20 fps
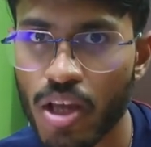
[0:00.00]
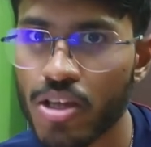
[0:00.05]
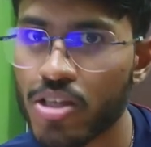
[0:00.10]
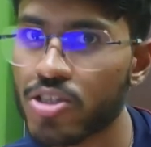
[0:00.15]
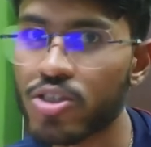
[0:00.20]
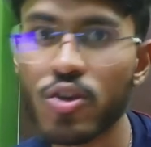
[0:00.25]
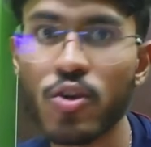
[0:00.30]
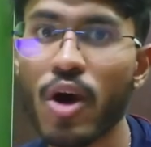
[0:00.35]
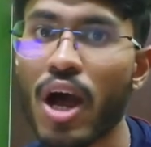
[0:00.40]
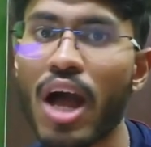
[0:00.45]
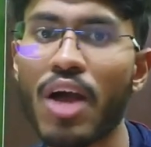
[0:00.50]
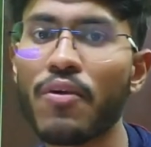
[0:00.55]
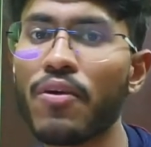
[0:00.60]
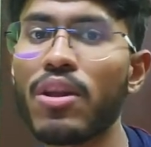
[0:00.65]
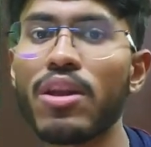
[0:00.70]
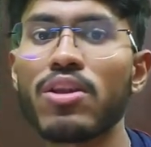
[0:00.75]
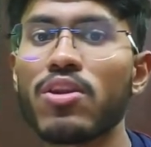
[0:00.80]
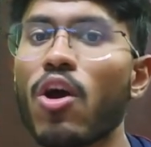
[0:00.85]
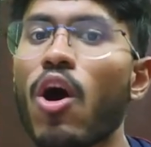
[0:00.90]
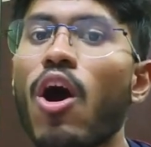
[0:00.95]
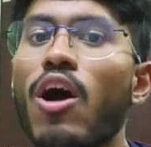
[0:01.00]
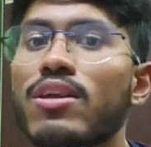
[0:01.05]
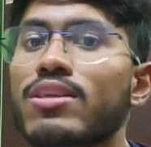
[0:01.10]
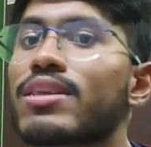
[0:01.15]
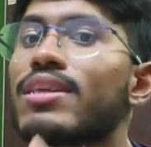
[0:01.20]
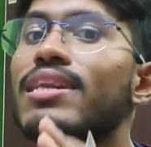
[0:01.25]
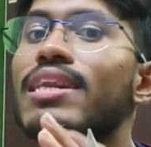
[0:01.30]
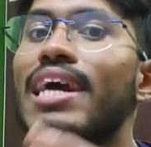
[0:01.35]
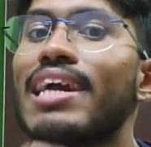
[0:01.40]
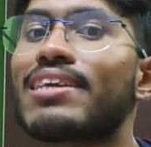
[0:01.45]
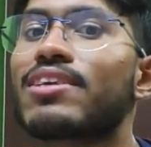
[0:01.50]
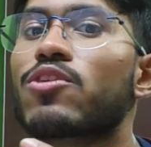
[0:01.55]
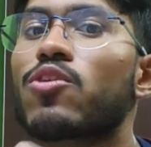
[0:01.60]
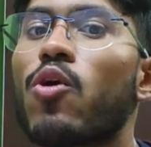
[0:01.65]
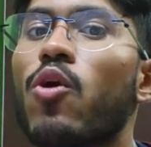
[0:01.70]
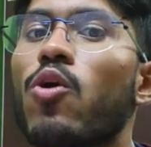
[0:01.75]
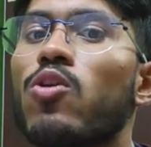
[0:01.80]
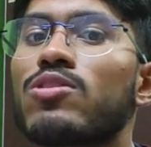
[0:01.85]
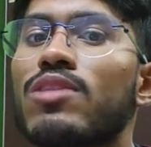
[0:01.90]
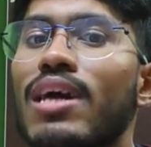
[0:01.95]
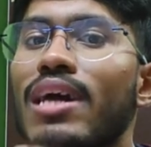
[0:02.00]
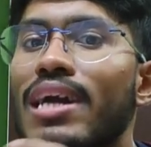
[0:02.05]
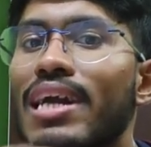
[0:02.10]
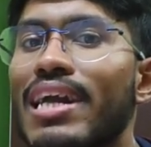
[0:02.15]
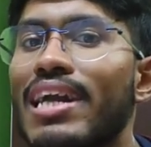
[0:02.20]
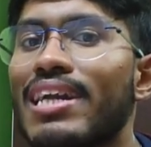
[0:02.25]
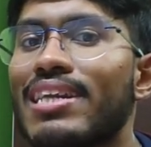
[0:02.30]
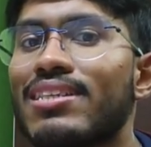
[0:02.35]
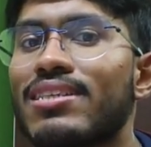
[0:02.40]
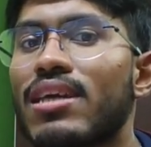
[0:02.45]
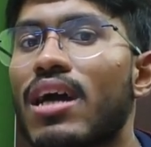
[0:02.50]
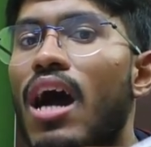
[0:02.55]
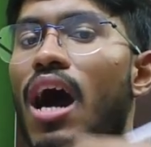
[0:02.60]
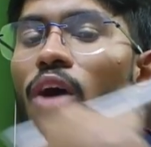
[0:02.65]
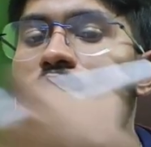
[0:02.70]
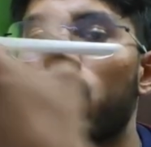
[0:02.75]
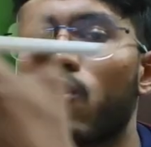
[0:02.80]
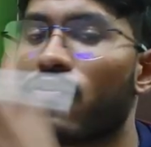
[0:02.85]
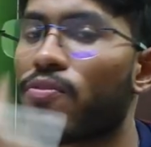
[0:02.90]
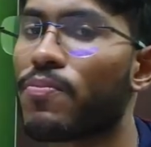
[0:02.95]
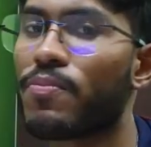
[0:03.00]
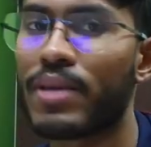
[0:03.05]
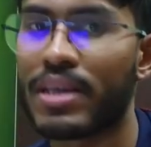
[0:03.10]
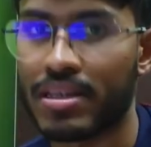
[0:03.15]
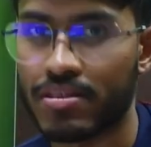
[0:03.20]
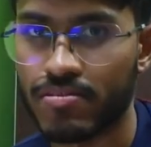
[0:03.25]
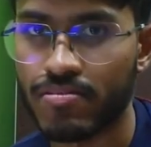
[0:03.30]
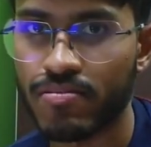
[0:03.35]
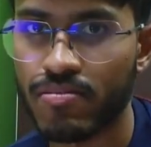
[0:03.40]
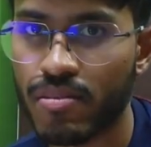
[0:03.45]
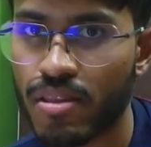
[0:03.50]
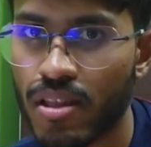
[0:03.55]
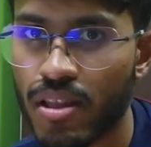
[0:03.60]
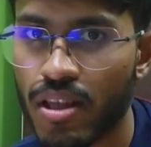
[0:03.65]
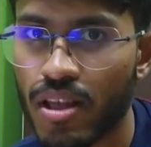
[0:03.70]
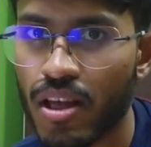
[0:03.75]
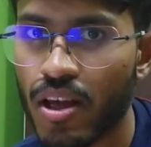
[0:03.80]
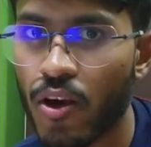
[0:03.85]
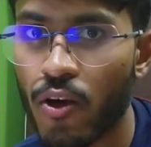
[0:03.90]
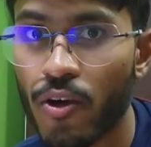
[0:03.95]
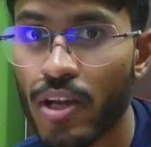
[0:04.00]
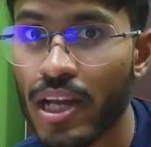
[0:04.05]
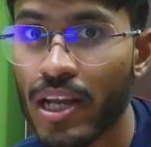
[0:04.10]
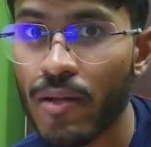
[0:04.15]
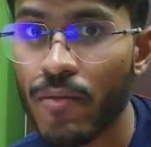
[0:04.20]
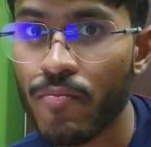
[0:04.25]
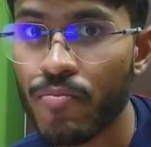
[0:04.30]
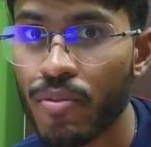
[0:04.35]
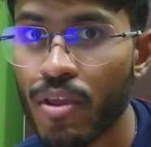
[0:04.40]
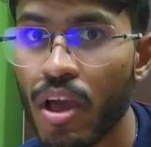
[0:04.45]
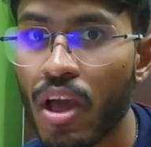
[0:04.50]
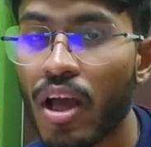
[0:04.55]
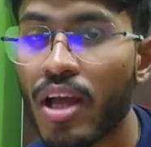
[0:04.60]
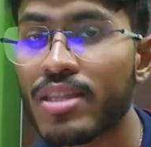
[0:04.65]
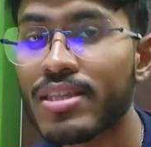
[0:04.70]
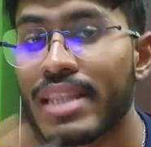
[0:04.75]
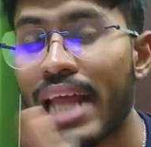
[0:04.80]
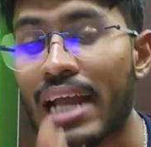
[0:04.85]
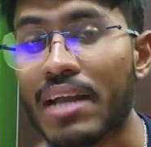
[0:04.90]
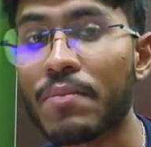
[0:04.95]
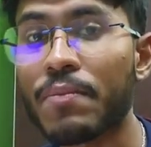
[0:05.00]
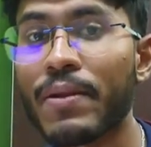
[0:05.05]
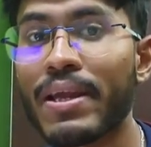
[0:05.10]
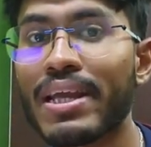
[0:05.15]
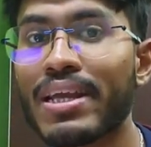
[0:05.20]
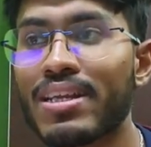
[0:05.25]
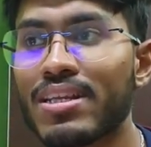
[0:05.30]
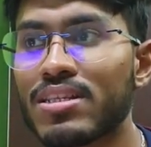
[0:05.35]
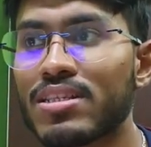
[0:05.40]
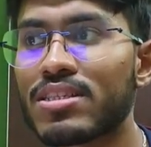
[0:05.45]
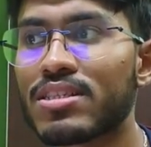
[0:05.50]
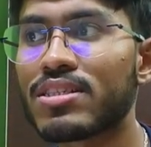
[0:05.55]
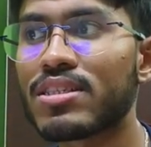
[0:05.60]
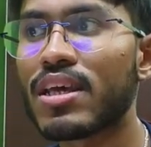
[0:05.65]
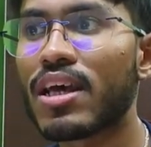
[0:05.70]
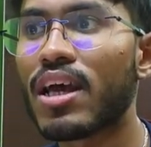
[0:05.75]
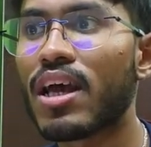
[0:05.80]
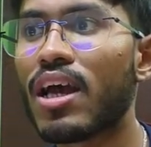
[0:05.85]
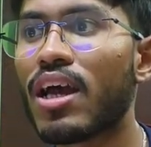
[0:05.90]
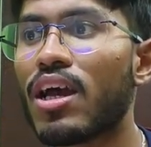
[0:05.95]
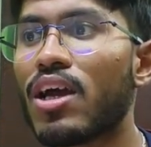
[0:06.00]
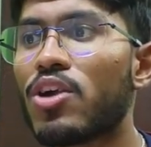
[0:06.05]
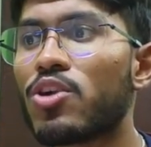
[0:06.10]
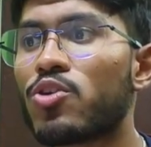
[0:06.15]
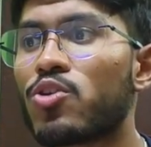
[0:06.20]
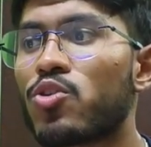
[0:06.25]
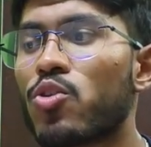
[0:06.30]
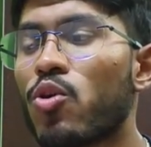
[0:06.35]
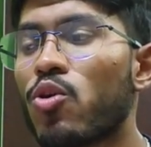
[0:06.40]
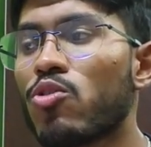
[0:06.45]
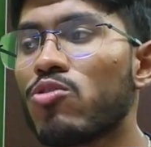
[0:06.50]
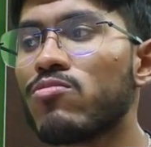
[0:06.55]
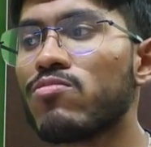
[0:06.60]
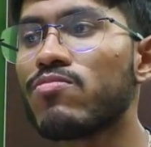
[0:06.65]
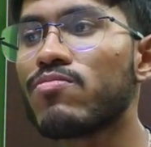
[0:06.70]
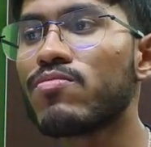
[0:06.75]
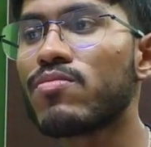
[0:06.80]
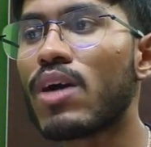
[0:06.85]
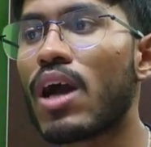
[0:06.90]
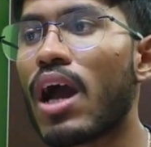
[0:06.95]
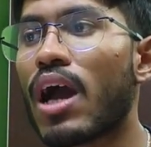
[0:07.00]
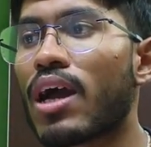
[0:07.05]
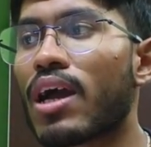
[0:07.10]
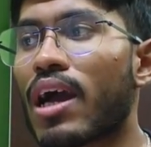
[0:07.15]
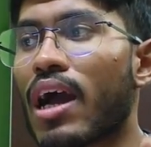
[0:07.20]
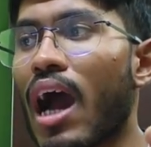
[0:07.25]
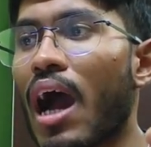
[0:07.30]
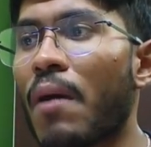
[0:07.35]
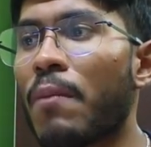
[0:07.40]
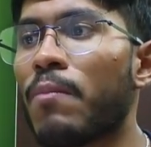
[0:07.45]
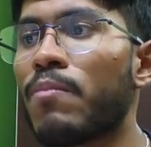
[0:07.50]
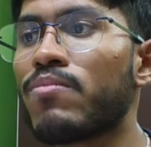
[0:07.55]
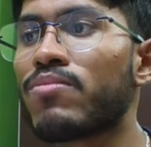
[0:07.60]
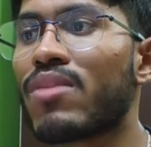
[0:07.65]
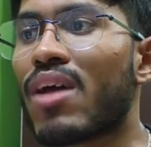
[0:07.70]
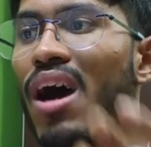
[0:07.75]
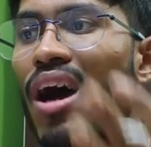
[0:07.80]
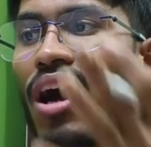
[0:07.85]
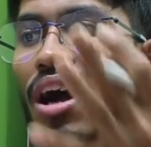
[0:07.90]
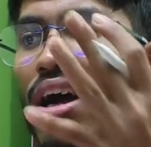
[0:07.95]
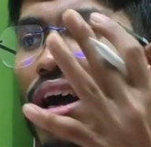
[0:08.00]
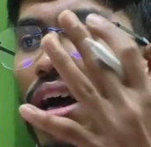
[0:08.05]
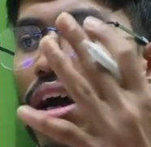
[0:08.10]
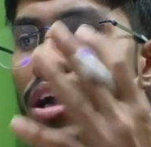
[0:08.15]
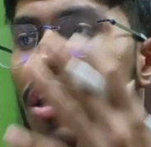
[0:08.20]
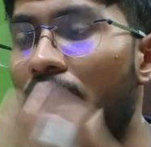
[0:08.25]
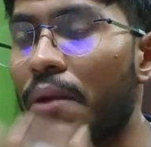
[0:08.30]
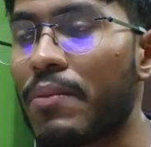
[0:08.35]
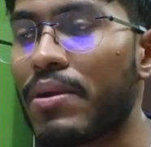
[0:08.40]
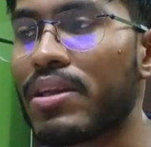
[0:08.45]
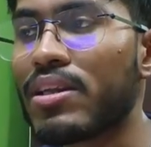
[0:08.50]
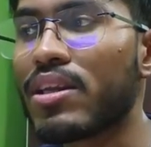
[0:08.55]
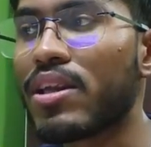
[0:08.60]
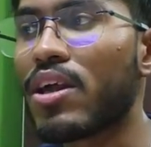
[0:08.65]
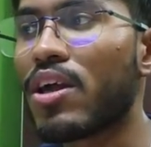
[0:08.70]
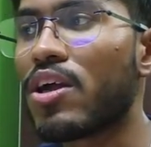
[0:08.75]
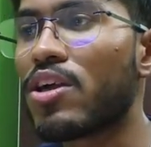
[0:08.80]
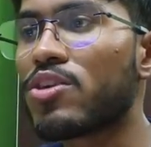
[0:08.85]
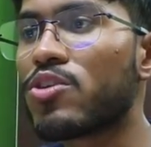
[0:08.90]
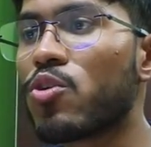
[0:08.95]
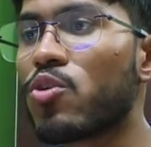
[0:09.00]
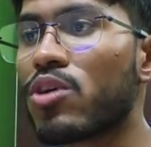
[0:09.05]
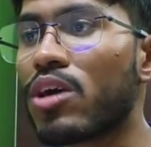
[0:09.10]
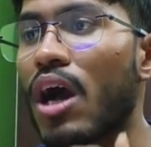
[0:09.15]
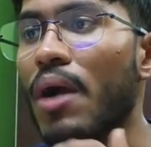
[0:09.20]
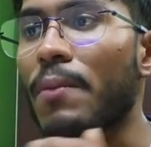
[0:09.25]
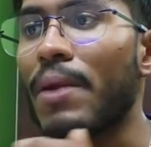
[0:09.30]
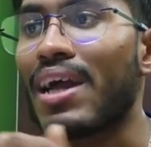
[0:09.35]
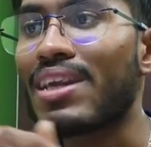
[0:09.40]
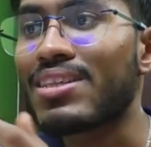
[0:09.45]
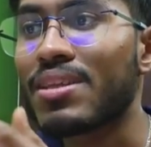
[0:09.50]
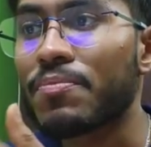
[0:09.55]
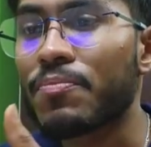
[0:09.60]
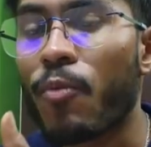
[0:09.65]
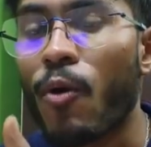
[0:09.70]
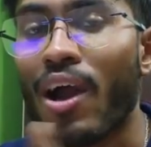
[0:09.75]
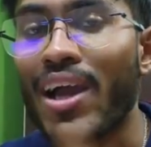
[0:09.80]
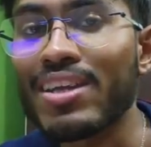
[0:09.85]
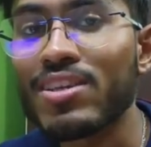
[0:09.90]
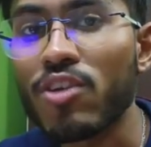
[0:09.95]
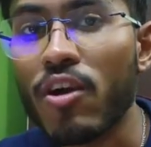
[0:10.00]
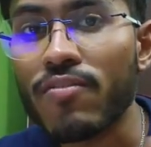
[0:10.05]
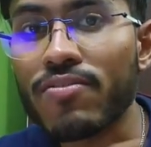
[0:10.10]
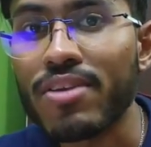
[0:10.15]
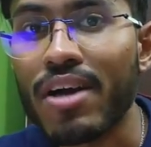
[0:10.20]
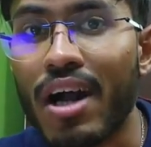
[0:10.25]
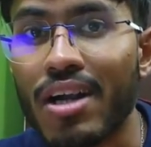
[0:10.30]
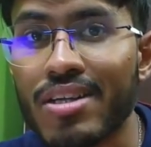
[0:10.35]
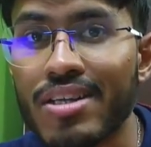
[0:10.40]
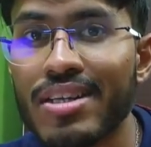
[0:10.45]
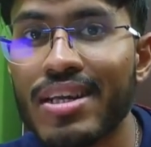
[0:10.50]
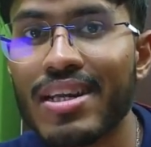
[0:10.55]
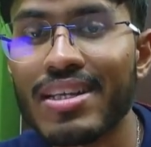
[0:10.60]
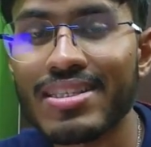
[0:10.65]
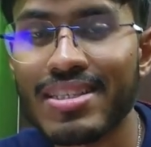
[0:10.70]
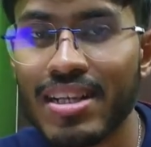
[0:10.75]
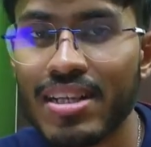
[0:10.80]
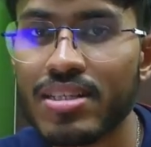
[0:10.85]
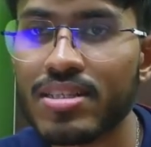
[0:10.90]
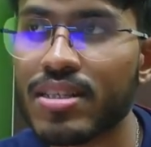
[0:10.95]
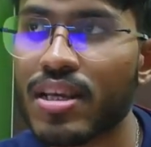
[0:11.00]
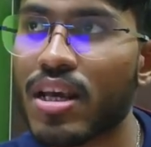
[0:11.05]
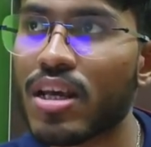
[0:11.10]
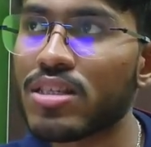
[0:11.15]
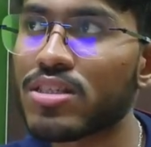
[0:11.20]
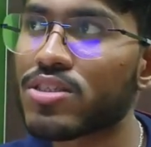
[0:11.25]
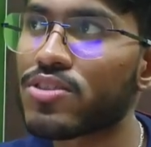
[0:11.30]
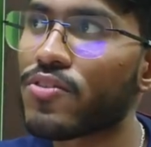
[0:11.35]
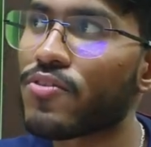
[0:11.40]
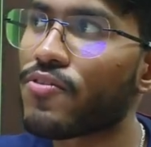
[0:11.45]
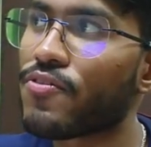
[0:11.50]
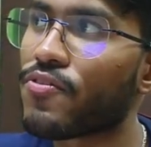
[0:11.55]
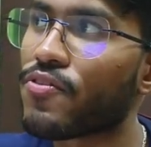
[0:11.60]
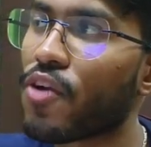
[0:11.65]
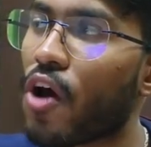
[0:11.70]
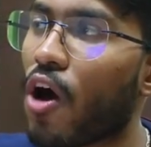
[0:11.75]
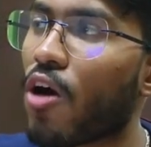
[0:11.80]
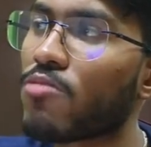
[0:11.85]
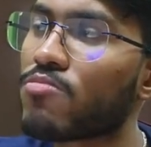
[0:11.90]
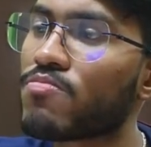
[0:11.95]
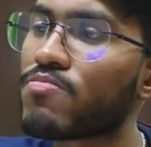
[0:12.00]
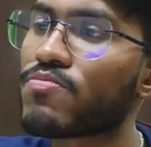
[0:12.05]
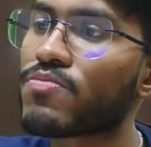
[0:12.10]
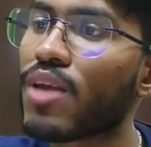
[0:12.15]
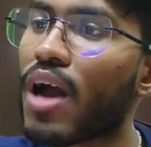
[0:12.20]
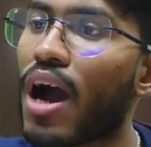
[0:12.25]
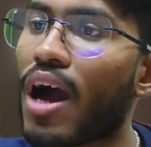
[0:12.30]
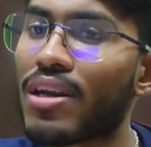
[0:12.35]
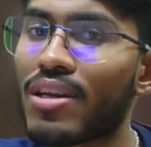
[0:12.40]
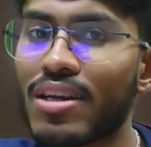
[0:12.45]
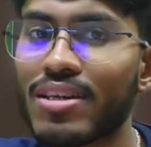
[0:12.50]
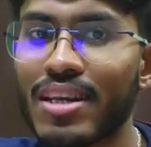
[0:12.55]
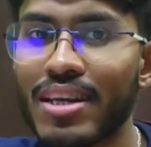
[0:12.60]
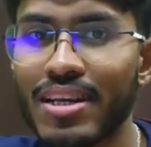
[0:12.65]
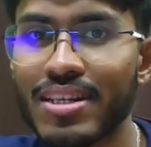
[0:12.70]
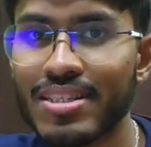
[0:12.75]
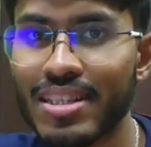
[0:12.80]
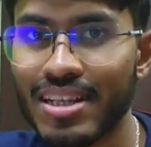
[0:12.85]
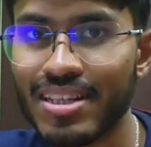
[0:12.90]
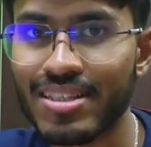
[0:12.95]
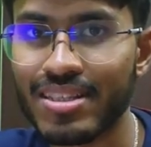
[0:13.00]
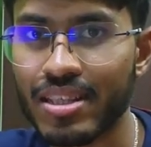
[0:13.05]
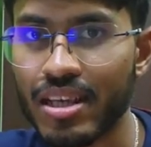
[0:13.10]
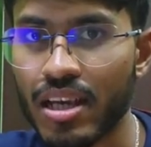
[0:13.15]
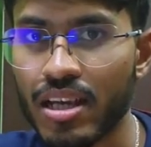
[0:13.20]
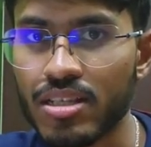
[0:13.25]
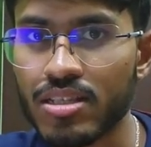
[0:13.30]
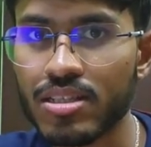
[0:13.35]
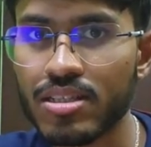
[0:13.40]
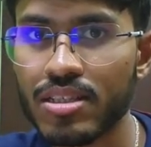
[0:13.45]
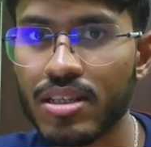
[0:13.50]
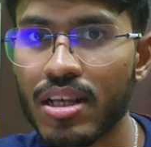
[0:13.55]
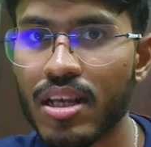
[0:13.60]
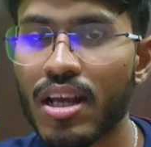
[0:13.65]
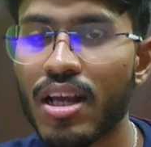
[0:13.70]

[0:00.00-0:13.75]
So I will not let go the heat out of me. Okay. That means to come the, I mean, to come at the point of 30 degrees Celsius from 100 degrees Celsius,